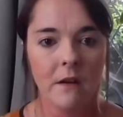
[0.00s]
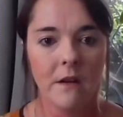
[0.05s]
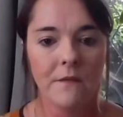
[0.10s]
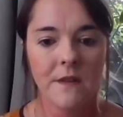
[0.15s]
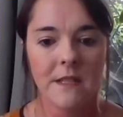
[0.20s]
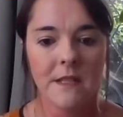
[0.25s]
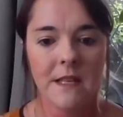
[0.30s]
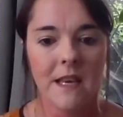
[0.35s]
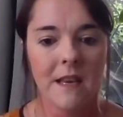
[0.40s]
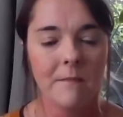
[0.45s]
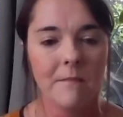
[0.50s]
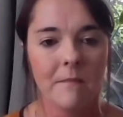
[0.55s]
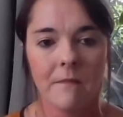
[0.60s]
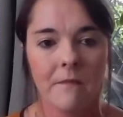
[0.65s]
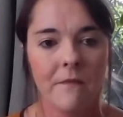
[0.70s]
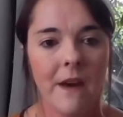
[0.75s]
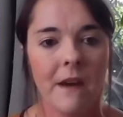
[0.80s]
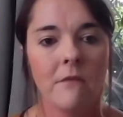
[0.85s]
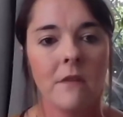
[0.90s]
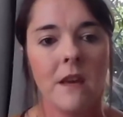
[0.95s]
obviously
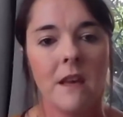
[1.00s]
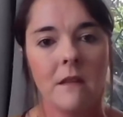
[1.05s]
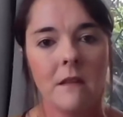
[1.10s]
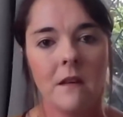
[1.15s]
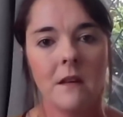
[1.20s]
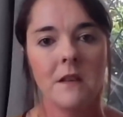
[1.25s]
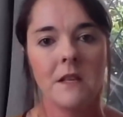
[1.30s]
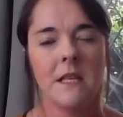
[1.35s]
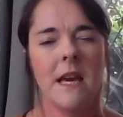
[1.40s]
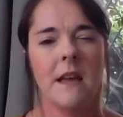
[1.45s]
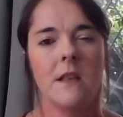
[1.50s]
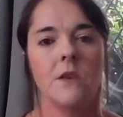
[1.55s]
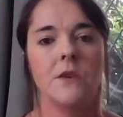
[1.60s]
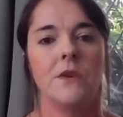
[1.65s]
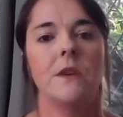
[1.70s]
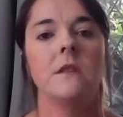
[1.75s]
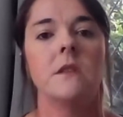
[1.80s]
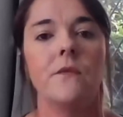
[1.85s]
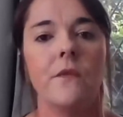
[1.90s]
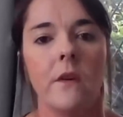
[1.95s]
very
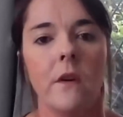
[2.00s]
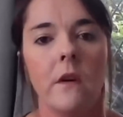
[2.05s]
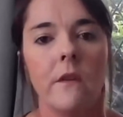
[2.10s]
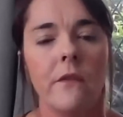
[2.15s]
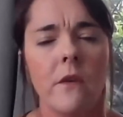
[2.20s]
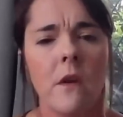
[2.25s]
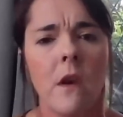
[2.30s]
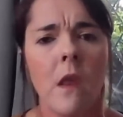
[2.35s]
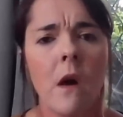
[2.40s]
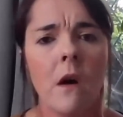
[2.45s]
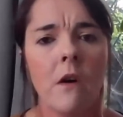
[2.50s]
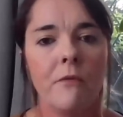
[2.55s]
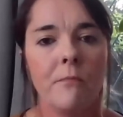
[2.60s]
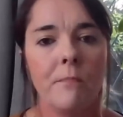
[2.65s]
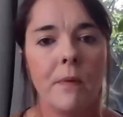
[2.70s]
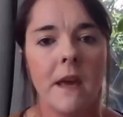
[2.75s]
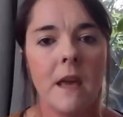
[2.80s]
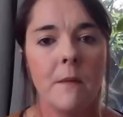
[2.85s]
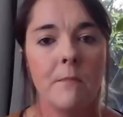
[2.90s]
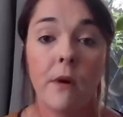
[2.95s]
contentious for a lot of
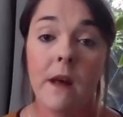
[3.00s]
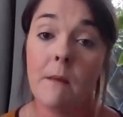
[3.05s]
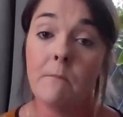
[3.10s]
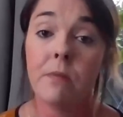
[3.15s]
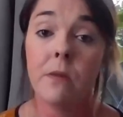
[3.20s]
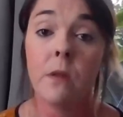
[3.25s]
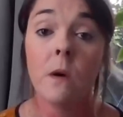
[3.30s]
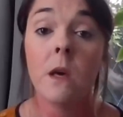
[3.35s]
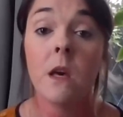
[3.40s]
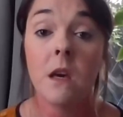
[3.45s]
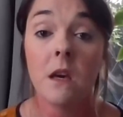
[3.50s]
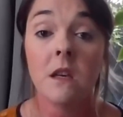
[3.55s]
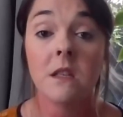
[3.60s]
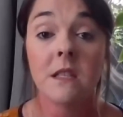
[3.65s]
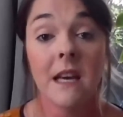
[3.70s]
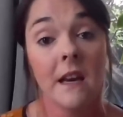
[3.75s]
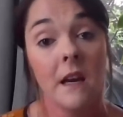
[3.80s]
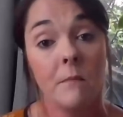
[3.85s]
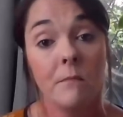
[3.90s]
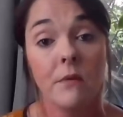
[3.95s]
people, employers
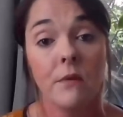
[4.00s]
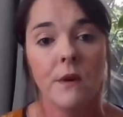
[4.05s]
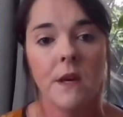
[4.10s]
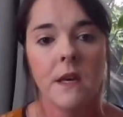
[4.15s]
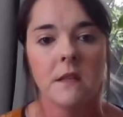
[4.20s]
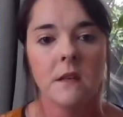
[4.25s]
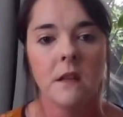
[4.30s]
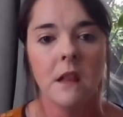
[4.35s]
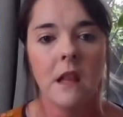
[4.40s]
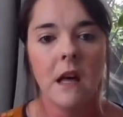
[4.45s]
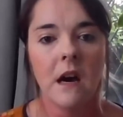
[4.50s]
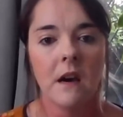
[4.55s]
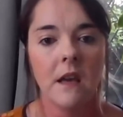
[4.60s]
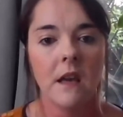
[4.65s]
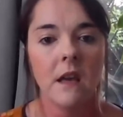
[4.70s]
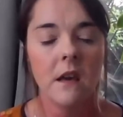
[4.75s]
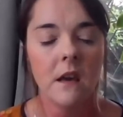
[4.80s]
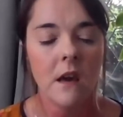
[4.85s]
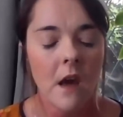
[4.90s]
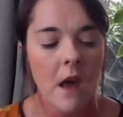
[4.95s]
and employees
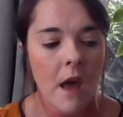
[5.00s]
alike.